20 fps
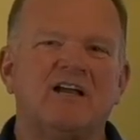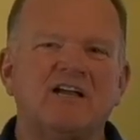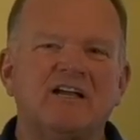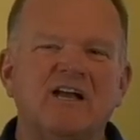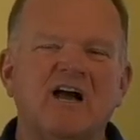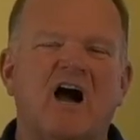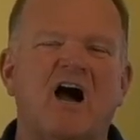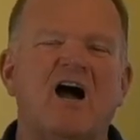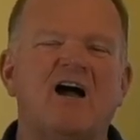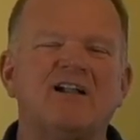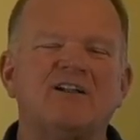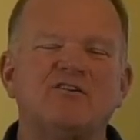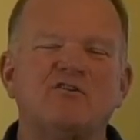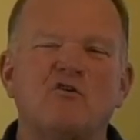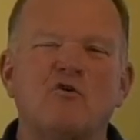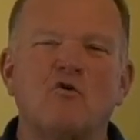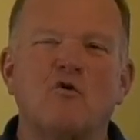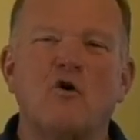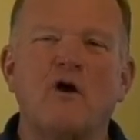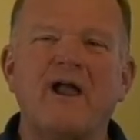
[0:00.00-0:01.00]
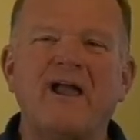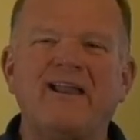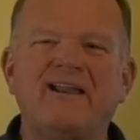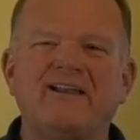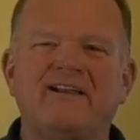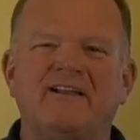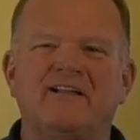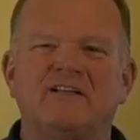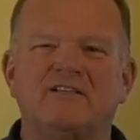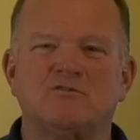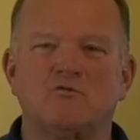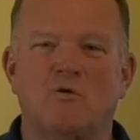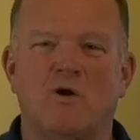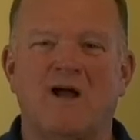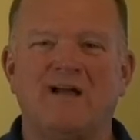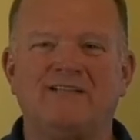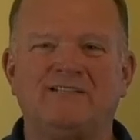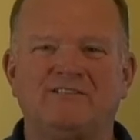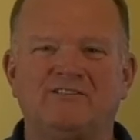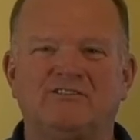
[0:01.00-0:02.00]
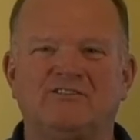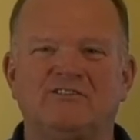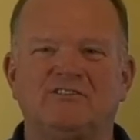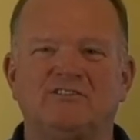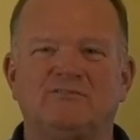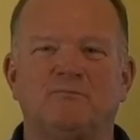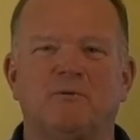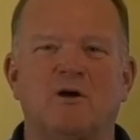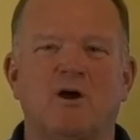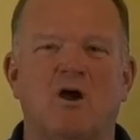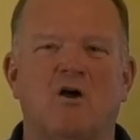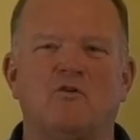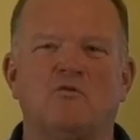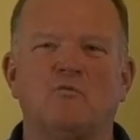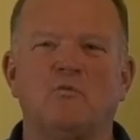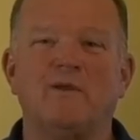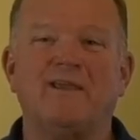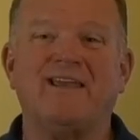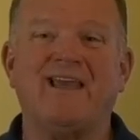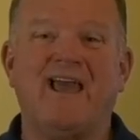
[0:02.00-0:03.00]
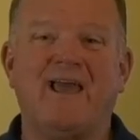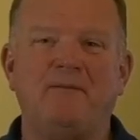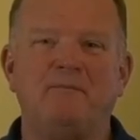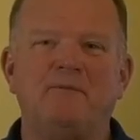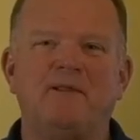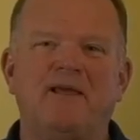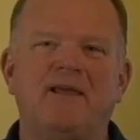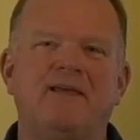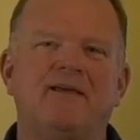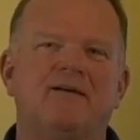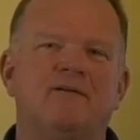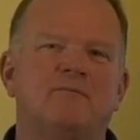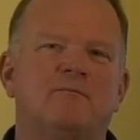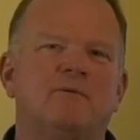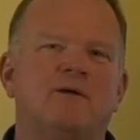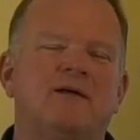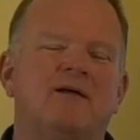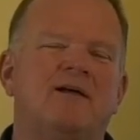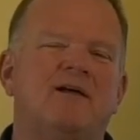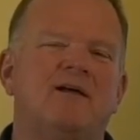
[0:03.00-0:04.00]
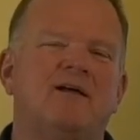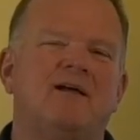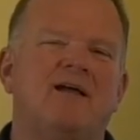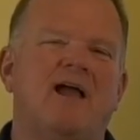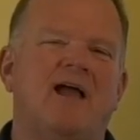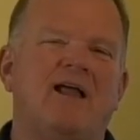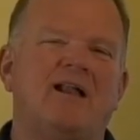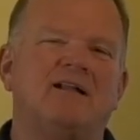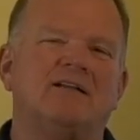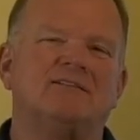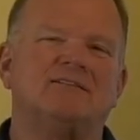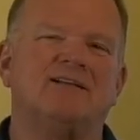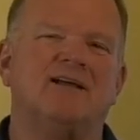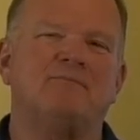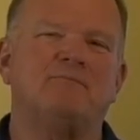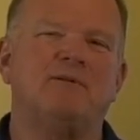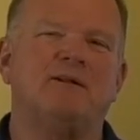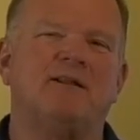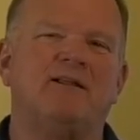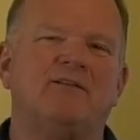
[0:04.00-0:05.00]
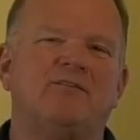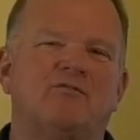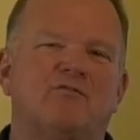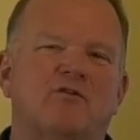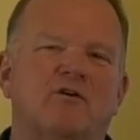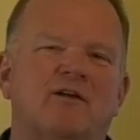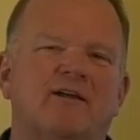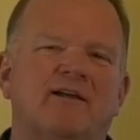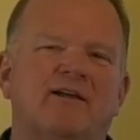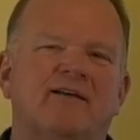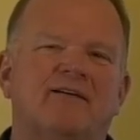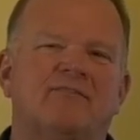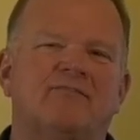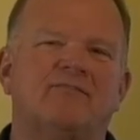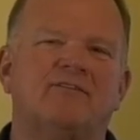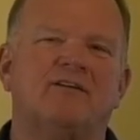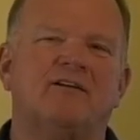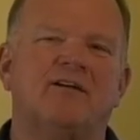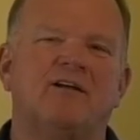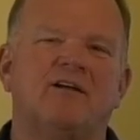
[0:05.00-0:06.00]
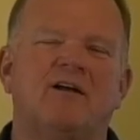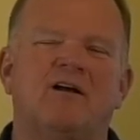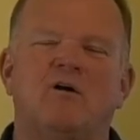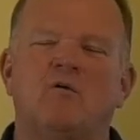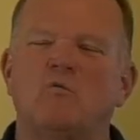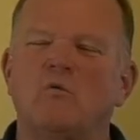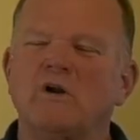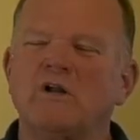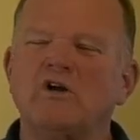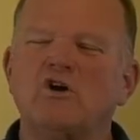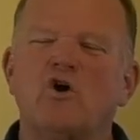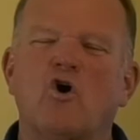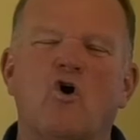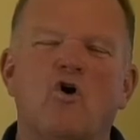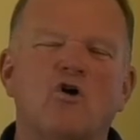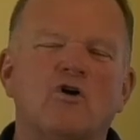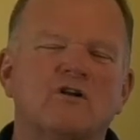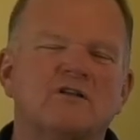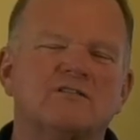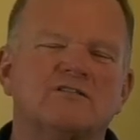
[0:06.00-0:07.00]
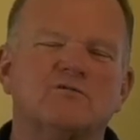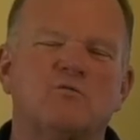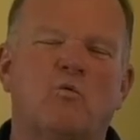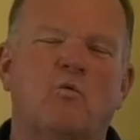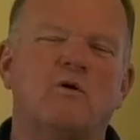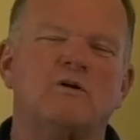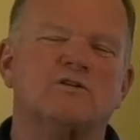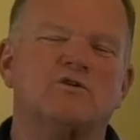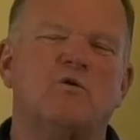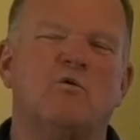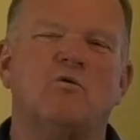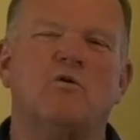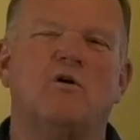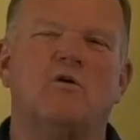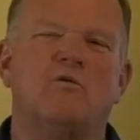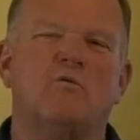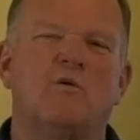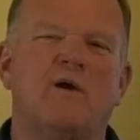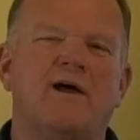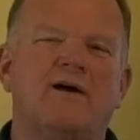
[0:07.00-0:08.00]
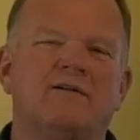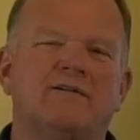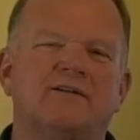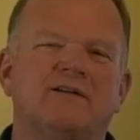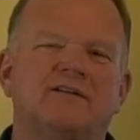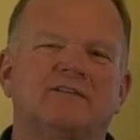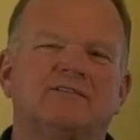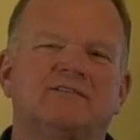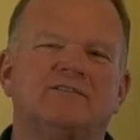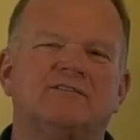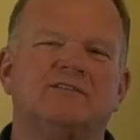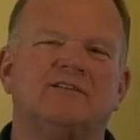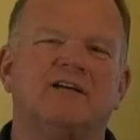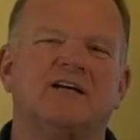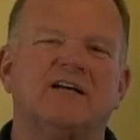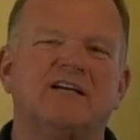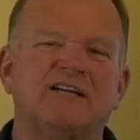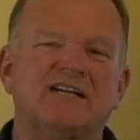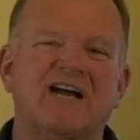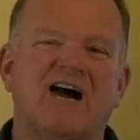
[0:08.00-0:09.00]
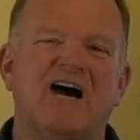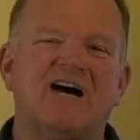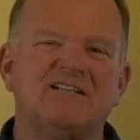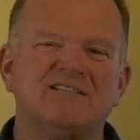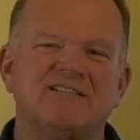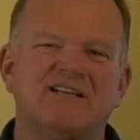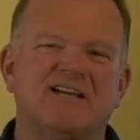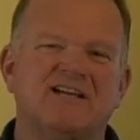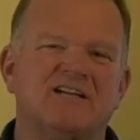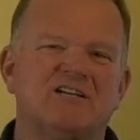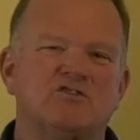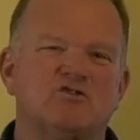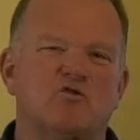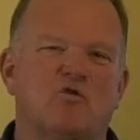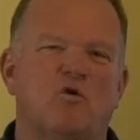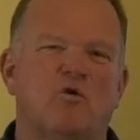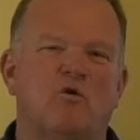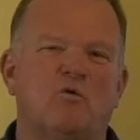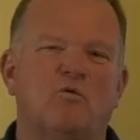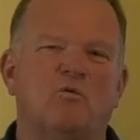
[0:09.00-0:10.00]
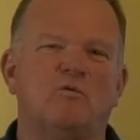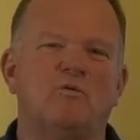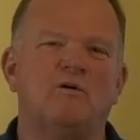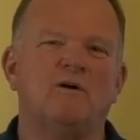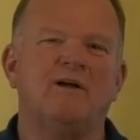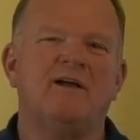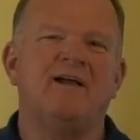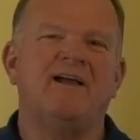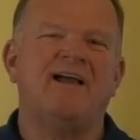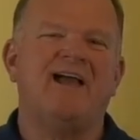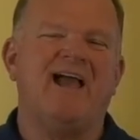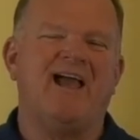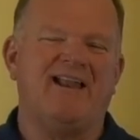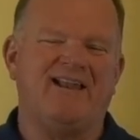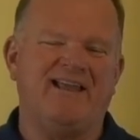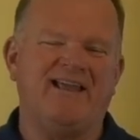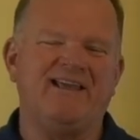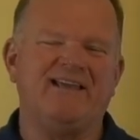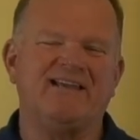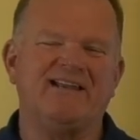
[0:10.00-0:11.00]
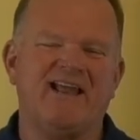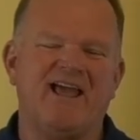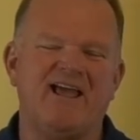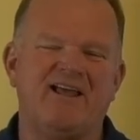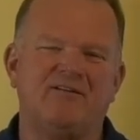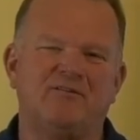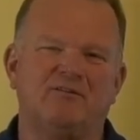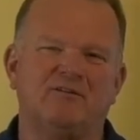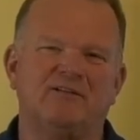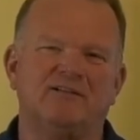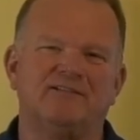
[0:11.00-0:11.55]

God granted us righteousness because we came to Him and accepted His free gift regardless of what's going on around us, God's in control and He can handle